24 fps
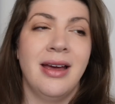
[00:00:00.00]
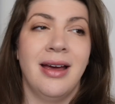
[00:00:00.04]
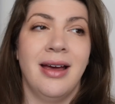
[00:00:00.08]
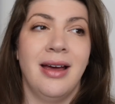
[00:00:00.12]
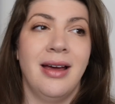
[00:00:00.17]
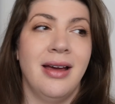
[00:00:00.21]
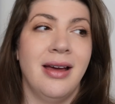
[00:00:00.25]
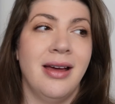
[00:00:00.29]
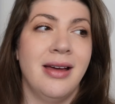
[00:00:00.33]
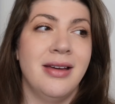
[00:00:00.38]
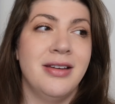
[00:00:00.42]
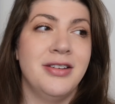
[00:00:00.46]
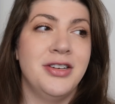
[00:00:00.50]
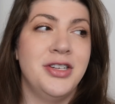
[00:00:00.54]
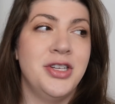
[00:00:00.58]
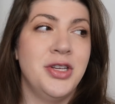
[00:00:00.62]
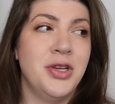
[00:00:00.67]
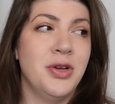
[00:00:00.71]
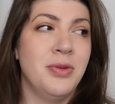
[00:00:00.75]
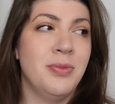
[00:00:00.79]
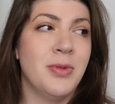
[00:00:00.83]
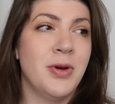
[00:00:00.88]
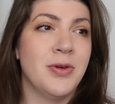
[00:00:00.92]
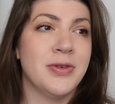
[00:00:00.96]
Do
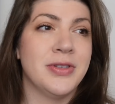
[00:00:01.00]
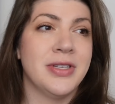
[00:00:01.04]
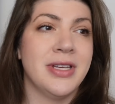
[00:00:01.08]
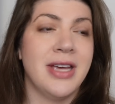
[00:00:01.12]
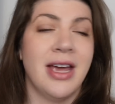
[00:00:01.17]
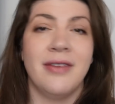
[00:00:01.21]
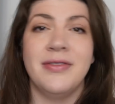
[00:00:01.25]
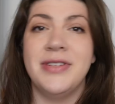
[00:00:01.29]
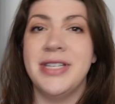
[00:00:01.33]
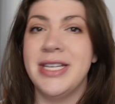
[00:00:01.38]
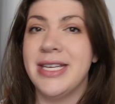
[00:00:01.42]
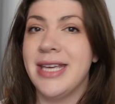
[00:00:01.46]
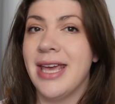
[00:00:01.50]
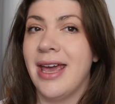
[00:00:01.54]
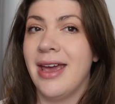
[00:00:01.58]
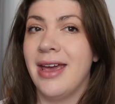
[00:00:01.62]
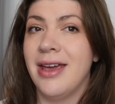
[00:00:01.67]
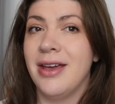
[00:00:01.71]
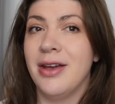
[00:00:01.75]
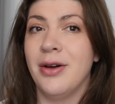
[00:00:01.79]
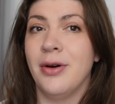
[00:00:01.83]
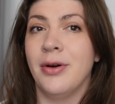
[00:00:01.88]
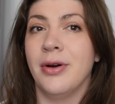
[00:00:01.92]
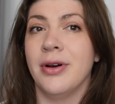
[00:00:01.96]
you mostly have
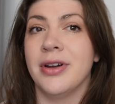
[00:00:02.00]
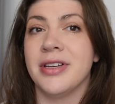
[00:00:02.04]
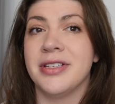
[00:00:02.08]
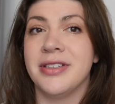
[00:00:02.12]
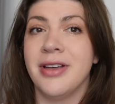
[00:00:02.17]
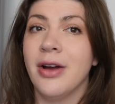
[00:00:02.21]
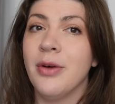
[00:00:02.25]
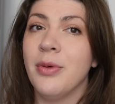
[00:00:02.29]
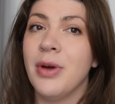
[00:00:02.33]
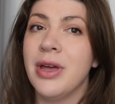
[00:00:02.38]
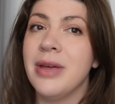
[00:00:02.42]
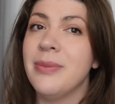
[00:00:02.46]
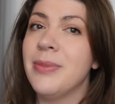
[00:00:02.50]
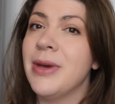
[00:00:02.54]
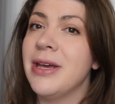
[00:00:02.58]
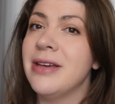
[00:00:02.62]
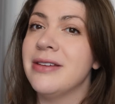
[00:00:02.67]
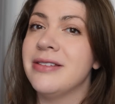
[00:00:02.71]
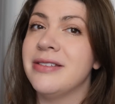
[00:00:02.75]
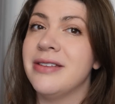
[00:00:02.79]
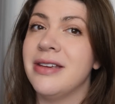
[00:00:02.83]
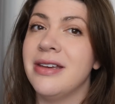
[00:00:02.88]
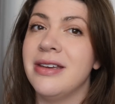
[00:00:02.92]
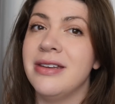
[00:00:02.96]
DK or a sock weight
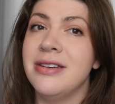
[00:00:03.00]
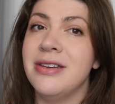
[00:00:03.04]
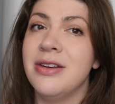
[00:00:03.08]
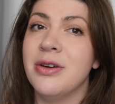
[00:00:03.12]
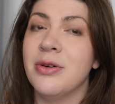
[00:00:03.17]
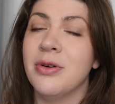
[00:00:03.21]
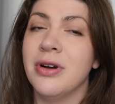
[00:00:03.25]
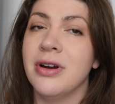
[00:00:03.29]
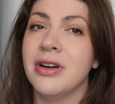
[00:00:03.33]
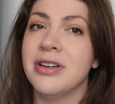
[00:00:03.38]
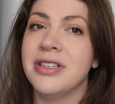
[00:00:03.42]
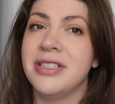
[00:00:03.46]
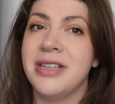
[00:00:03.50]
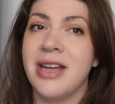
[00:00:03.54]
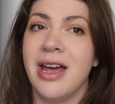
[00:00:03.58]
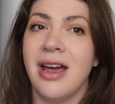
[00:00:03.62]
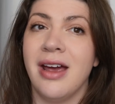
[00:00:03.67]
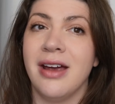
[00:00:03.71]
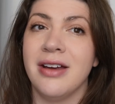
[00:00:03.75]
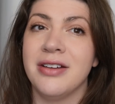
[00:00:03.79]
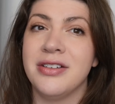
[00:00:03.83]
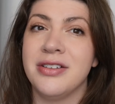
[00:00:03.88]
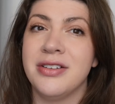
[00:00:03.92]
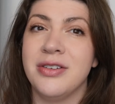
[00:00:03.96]
base in your
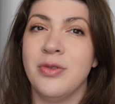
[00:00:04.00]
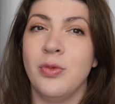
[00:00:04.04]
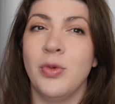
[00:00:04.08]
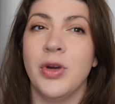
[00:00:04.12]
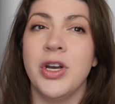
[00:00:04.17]
stash?